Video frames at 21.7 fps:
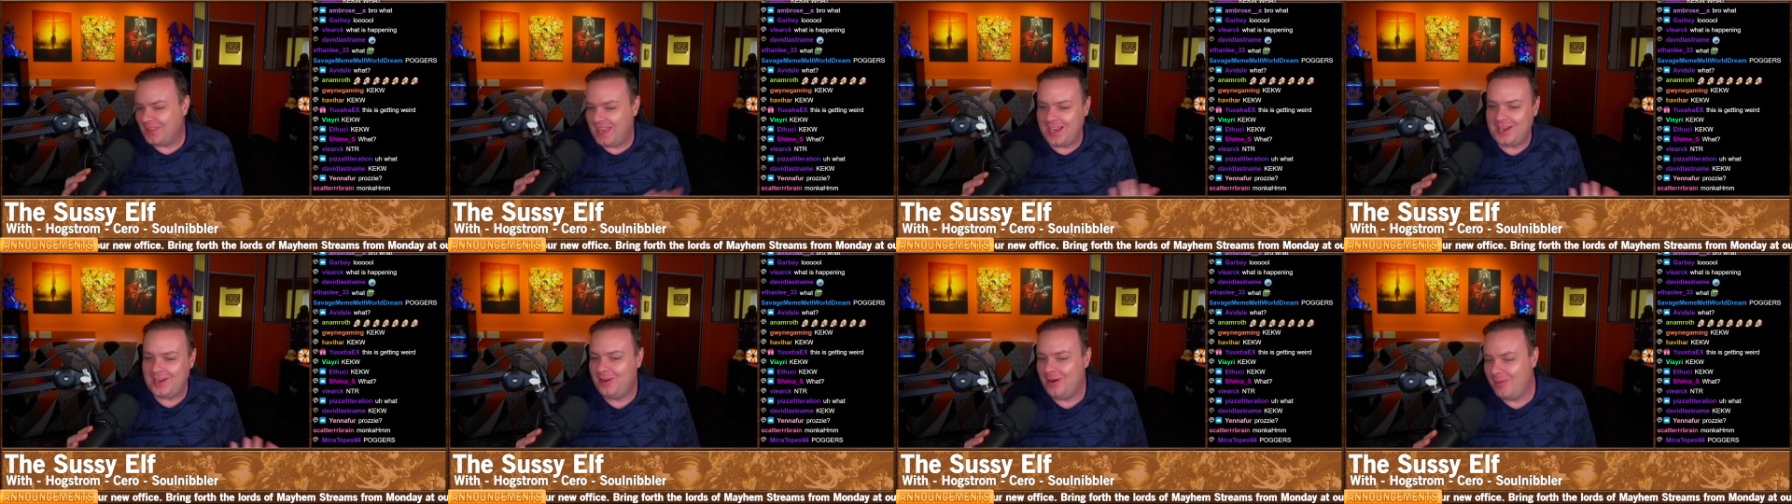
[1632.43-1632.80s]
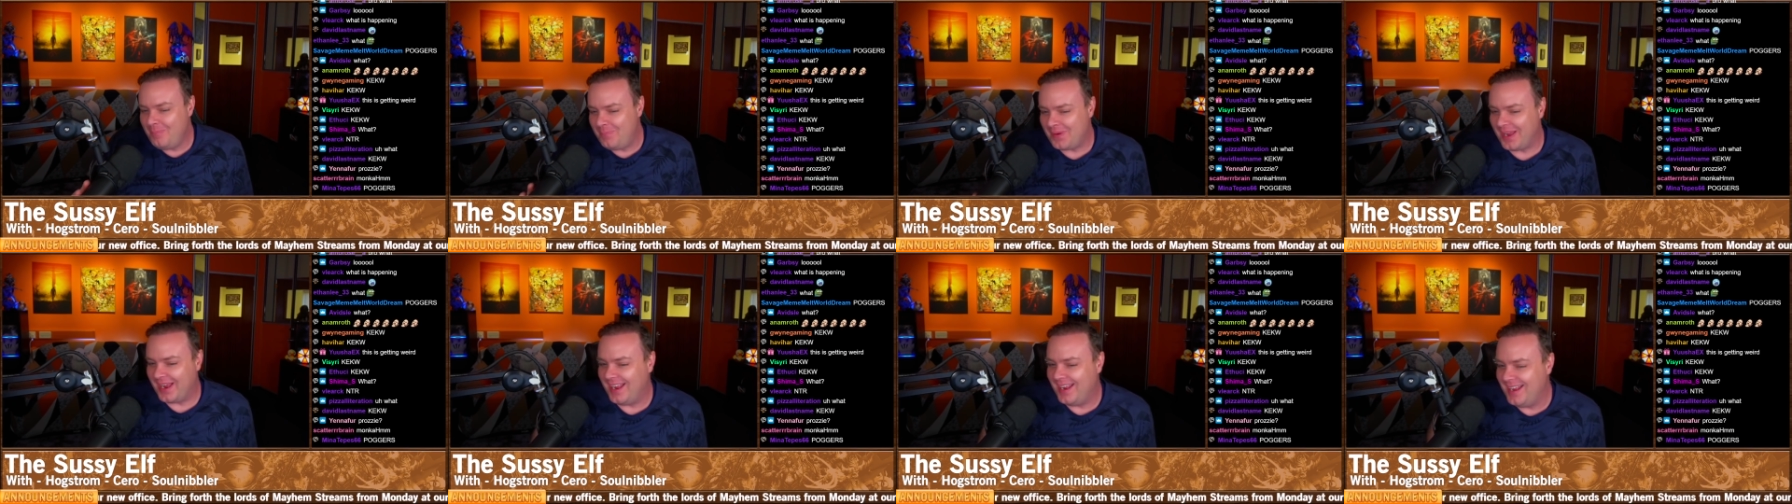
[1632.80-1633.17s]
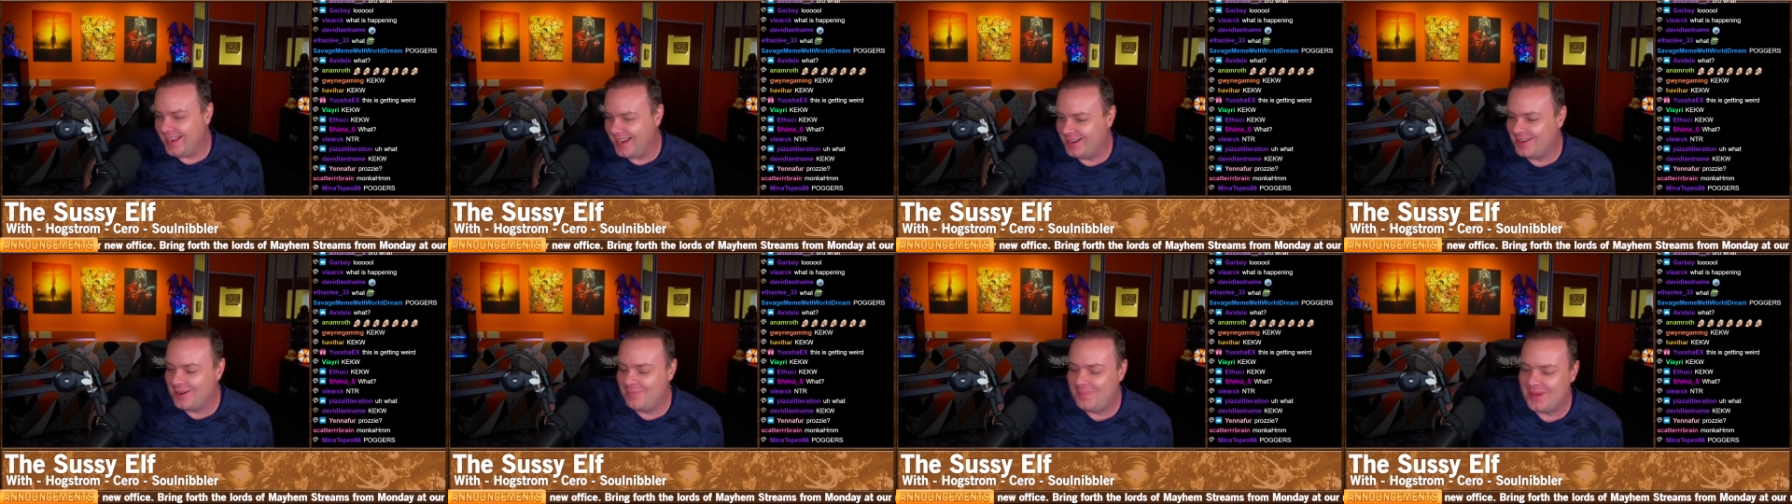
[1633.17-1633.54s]
It could be.
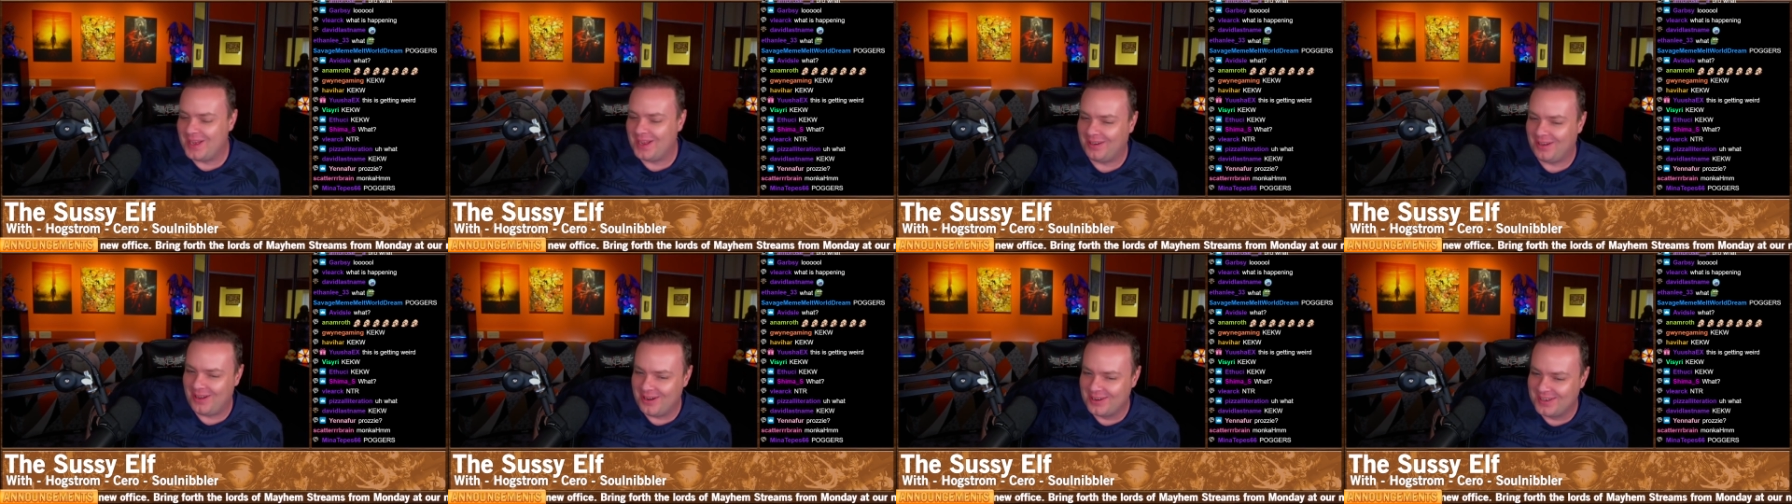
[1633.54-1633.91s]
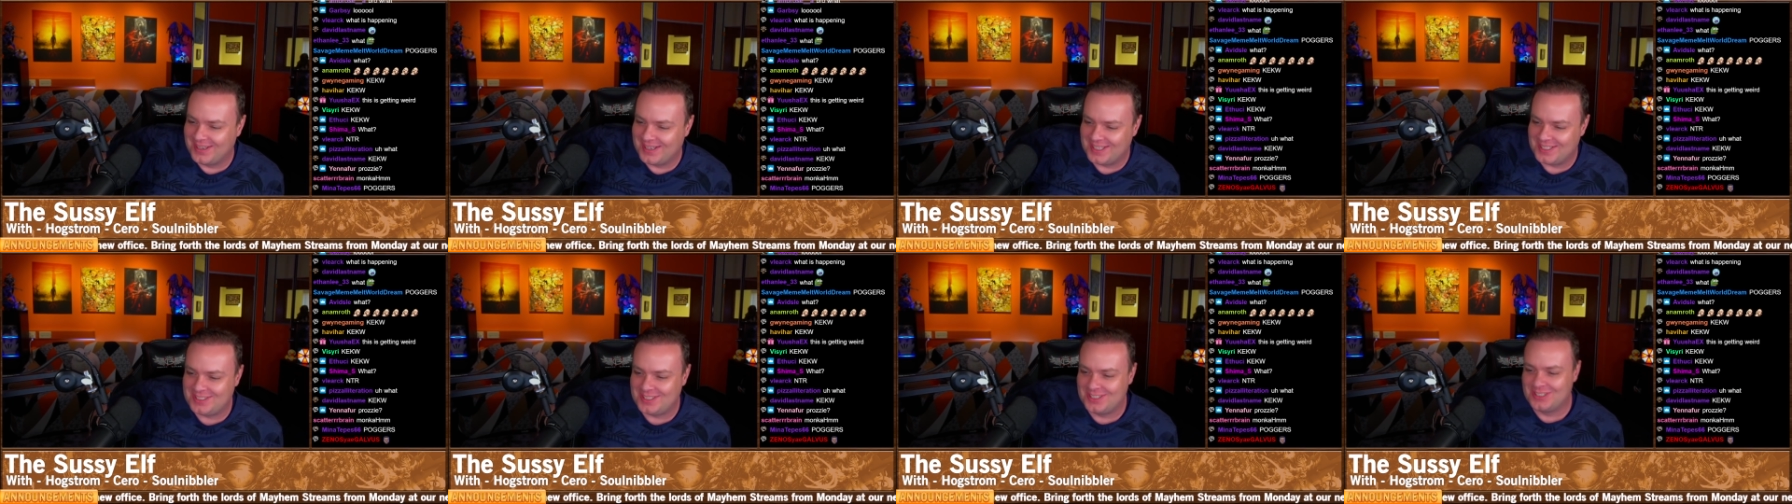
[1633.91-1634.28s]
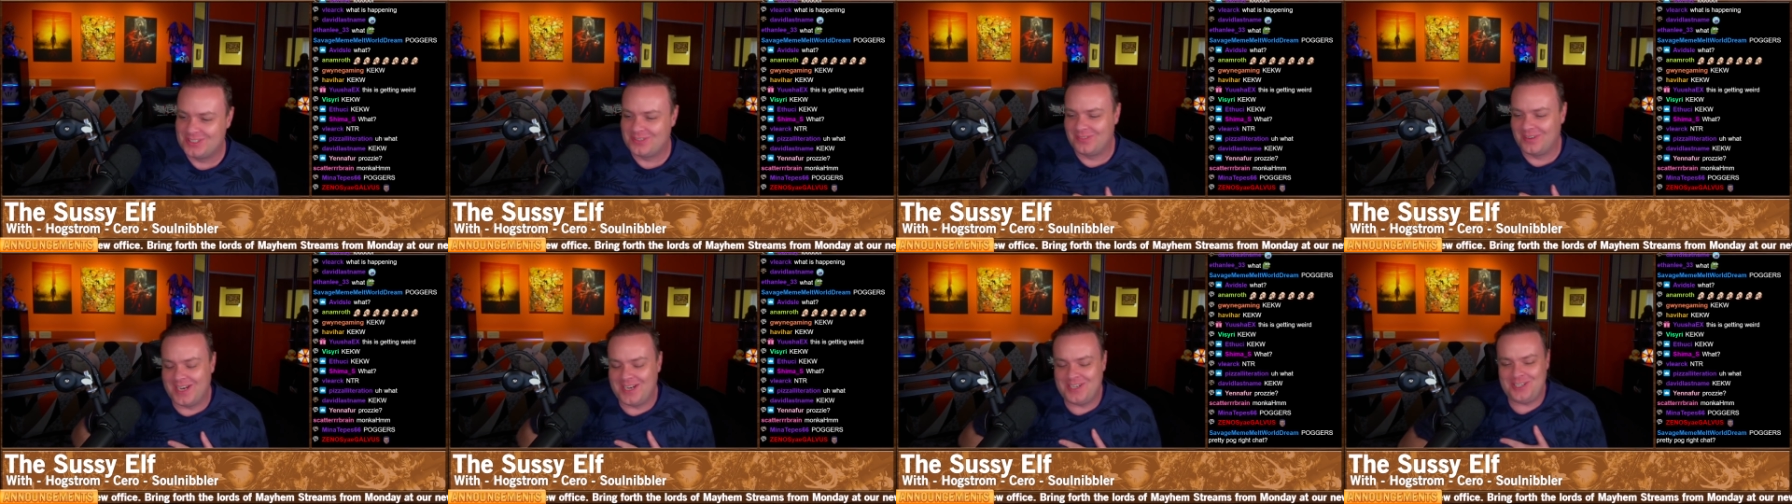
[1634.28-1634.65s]
It could be a long
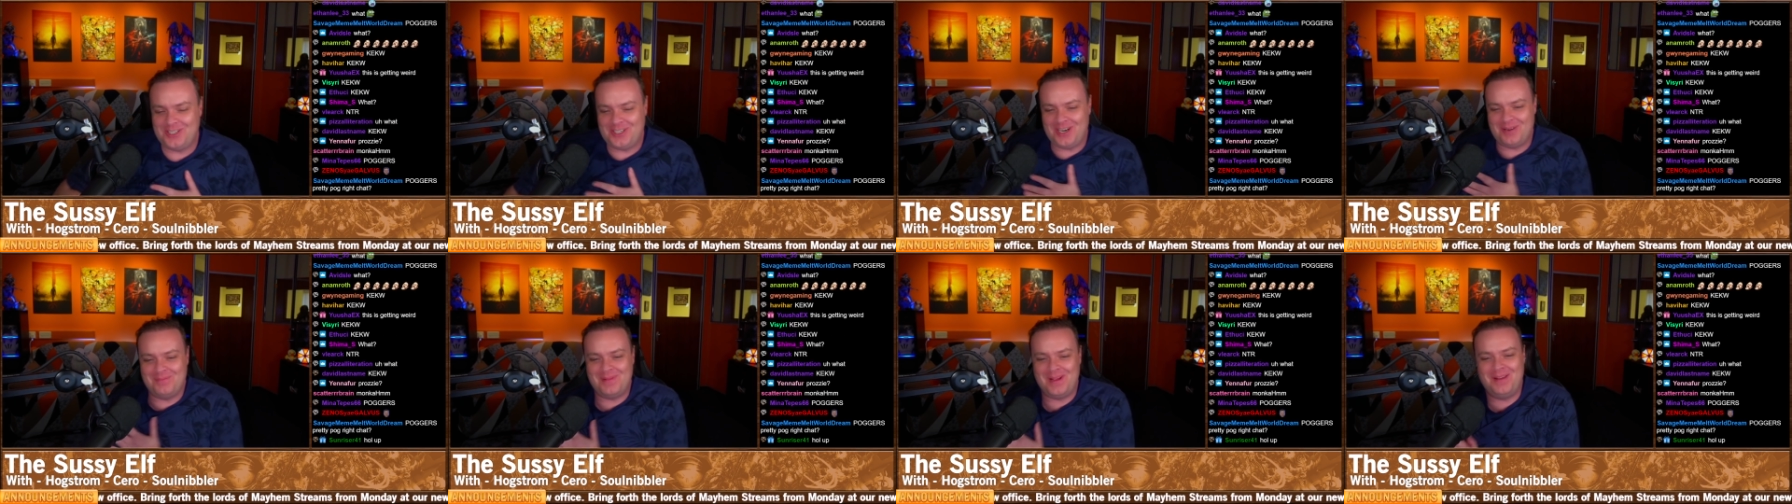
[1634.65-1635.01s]
distance relationship.